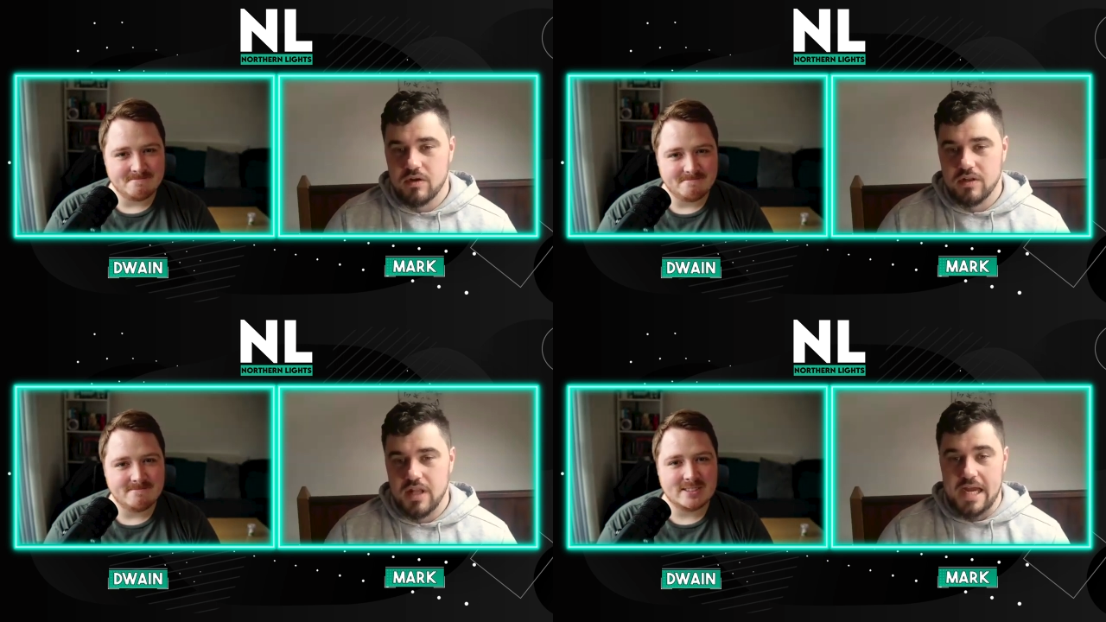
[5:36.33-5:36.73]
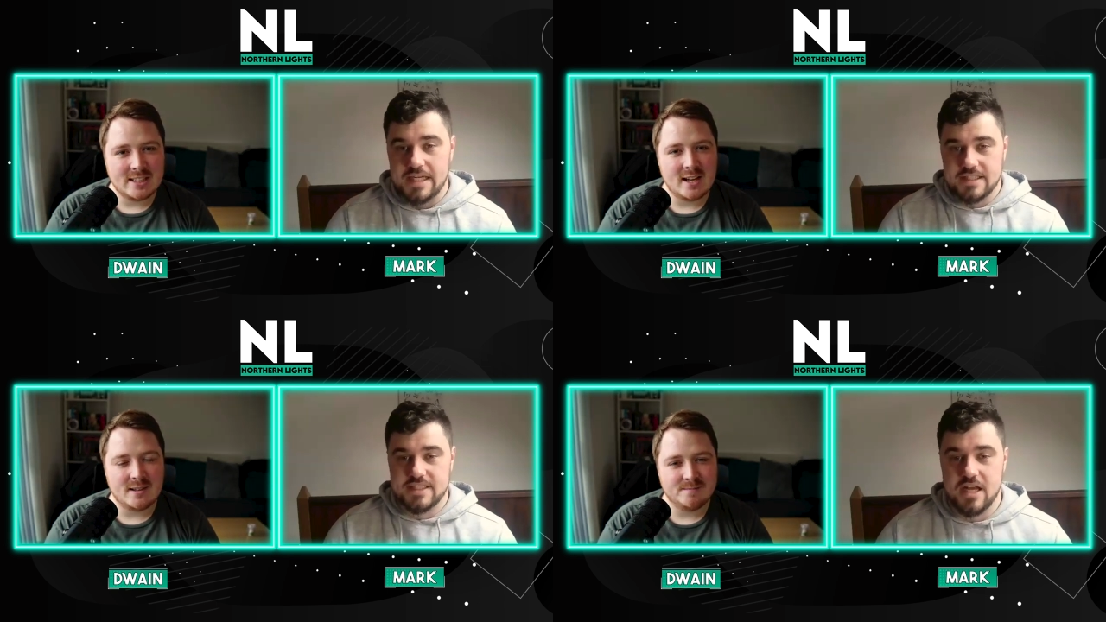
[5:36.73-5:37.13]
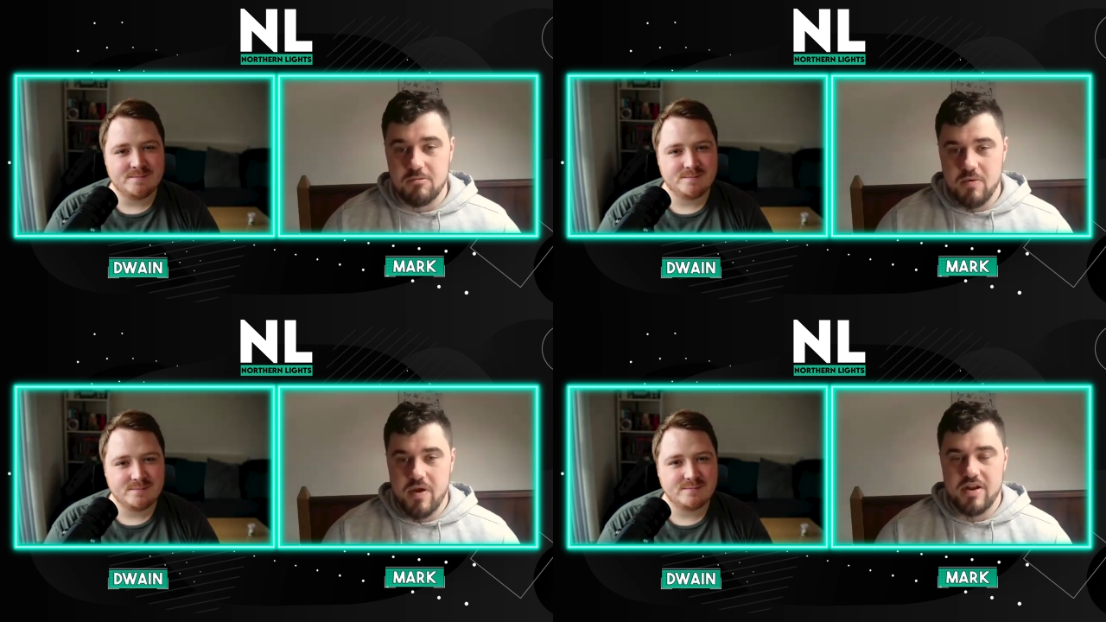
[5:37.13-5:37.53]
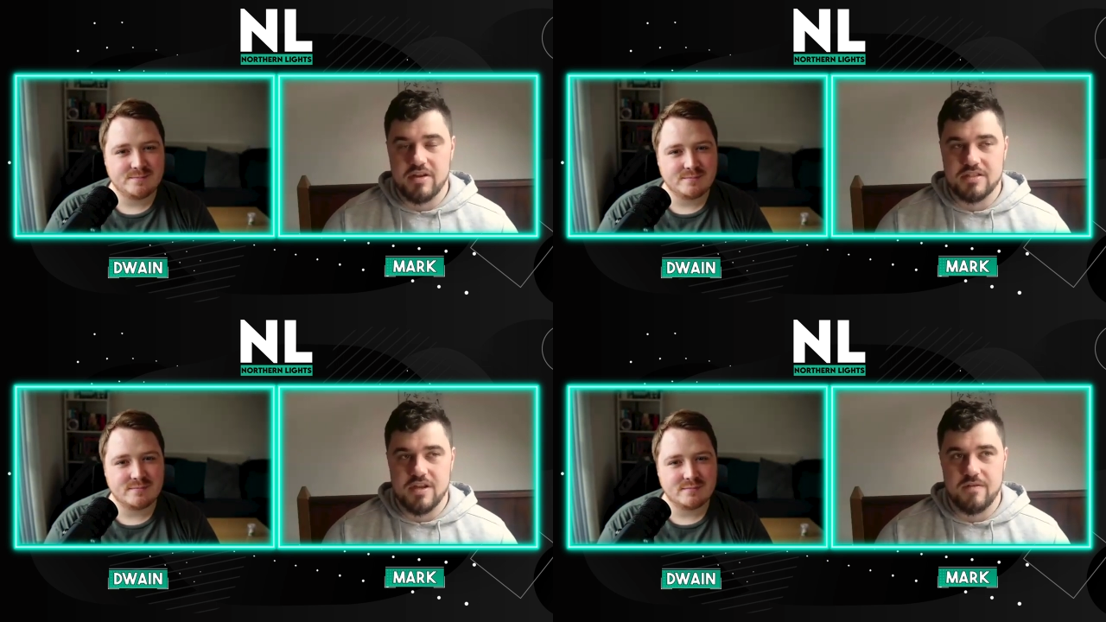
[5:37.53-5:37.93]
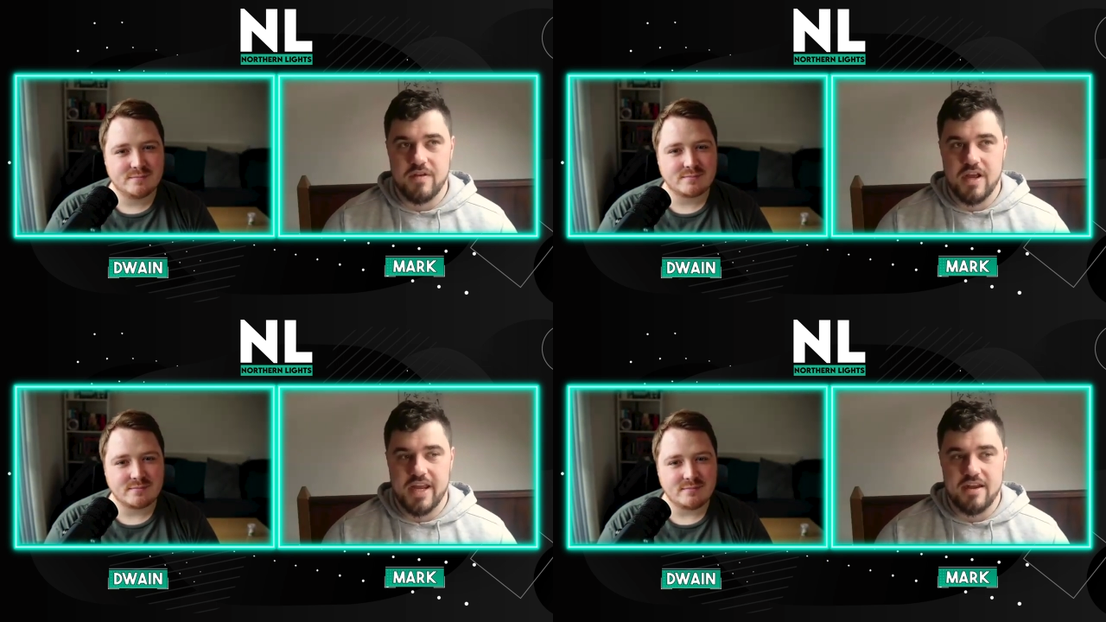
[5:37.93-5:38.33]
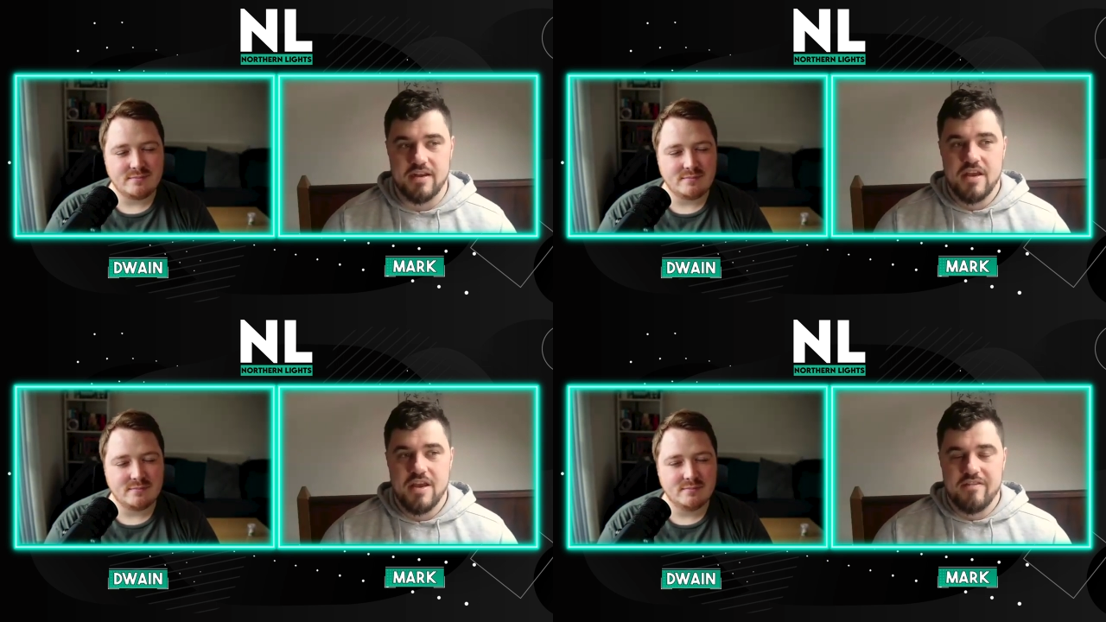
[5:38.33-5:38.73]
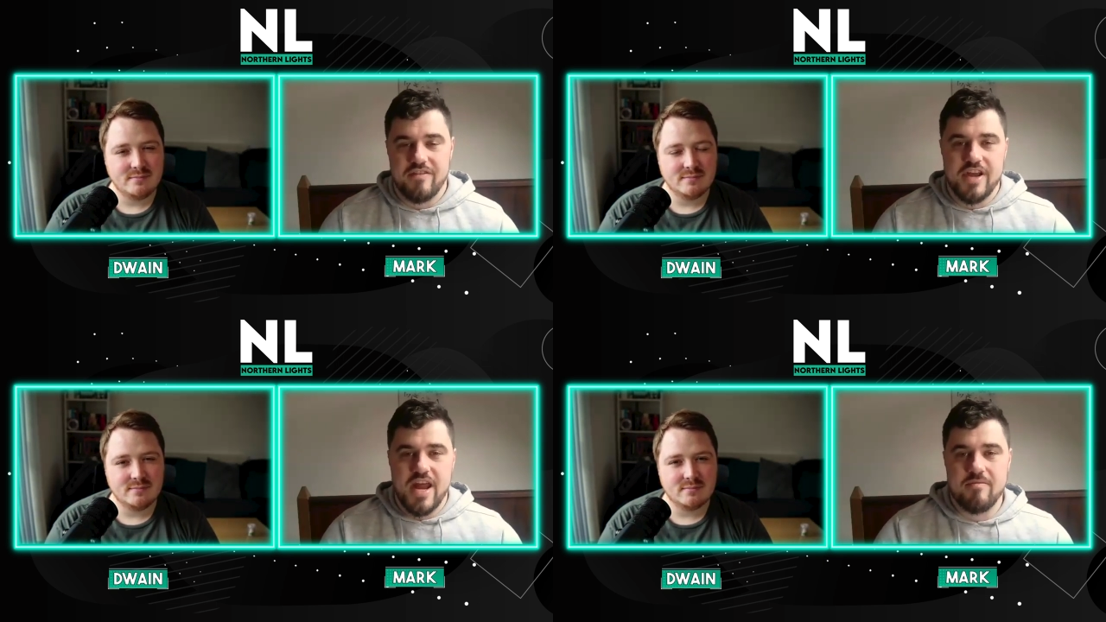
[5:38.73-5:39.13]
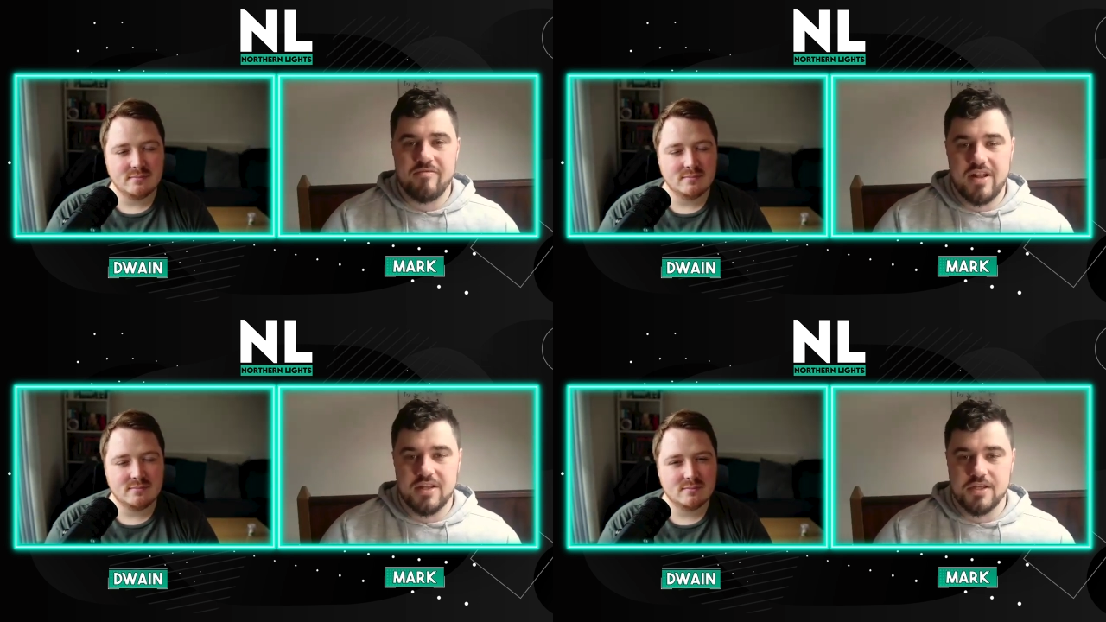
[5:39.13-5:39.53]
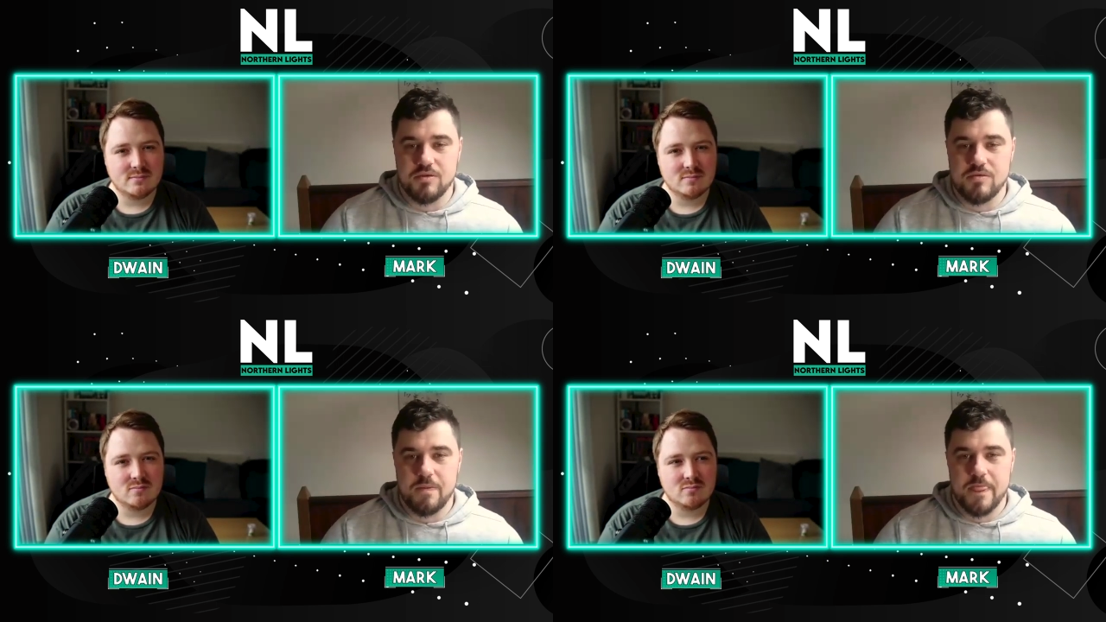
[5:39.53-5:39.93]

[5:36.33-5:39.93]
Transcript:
Speaker 1: Like, tell me where. As again, for name value,